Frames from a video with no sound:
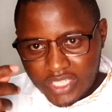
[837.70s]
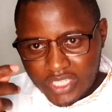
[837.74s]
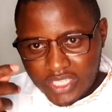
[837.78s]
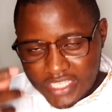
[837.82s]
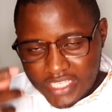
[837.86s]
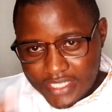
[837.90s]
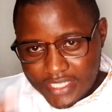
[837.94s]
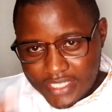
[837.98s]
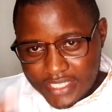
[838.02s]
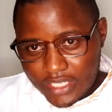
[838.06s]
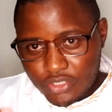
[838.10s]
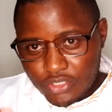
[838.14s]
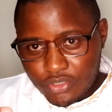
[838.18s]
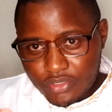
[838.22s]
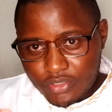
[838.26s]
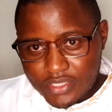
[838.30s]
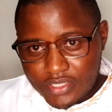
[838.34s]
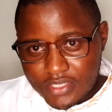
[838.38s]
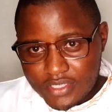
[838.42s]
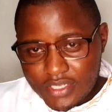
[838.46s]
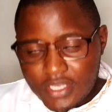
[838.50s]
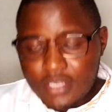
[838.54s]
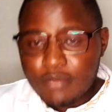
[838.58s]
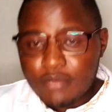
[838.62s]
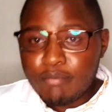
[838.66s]

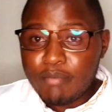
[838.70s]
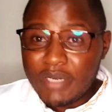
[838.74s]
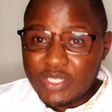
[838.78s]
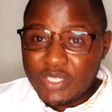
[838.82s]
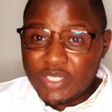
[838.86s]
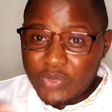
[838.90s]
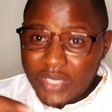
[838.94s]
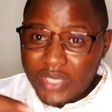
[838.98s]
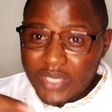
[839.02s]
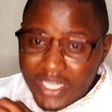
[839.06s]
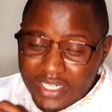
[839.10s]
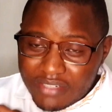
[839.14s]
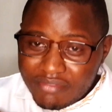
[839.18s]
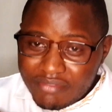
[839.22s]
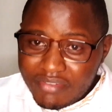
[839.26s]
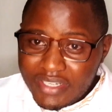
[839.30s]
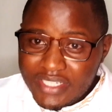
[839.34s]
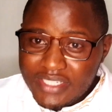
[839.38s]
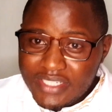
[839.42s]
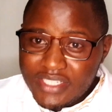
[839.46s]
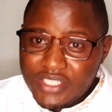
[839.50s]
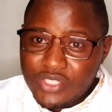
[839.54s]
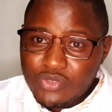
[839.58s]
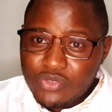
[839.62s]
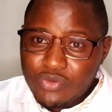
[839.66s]
injections. But one
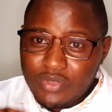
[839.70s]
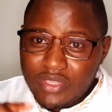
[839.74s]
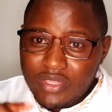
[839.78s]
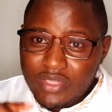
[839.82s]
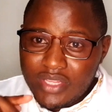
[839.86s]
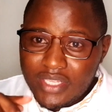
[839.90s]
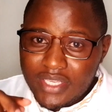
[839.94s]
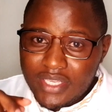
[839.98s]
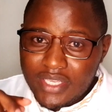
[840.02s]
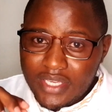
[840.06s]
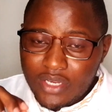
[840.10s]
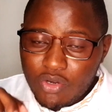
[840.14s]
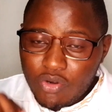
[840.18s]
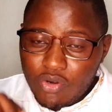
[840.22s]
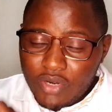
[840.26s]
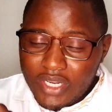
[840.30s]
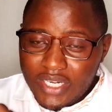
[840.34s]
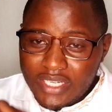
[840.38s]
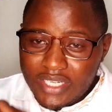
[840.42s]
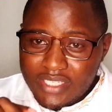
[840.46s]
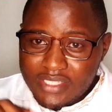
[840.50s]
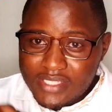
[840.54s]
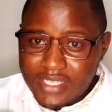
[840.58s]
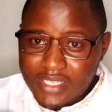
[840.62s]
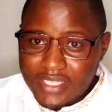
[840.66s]
advantage with the coil
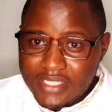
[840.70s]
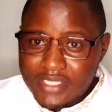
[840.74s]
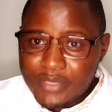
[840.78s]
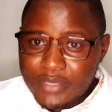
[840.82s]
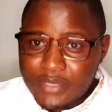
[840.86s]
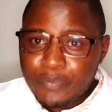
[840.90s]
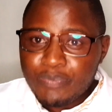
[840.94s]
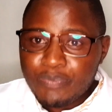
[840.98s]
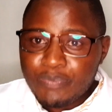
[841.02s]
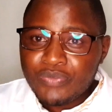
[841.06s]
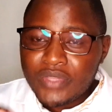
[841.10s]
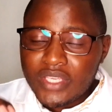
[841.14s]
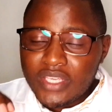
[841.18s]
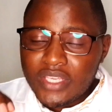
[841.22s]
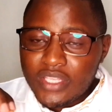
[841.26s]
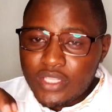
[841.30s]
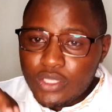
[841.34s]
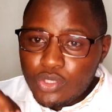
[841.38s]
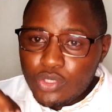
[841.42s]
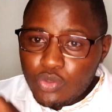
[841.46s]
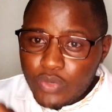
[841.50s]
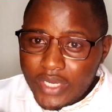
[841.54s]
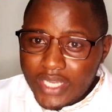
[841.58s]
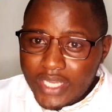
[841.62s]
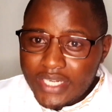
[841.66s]
is that
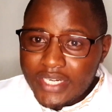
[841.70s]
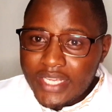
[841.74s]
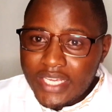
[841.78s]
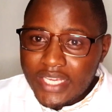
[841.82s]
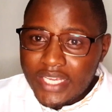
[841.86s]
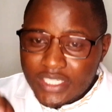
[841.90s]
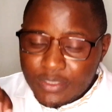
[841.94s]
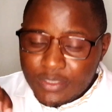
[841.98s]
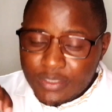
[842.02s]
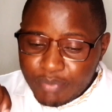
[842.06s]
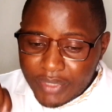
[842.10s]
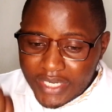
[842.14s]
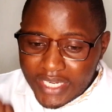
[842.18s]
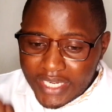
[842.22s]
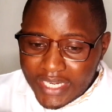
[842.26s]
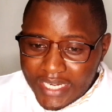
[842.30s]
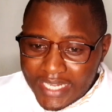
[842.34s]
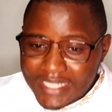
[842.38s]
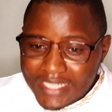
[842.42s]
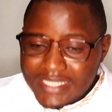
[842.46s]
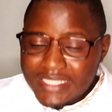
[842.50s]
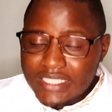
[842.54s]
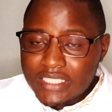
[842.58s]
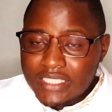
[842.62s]
you can get pregnant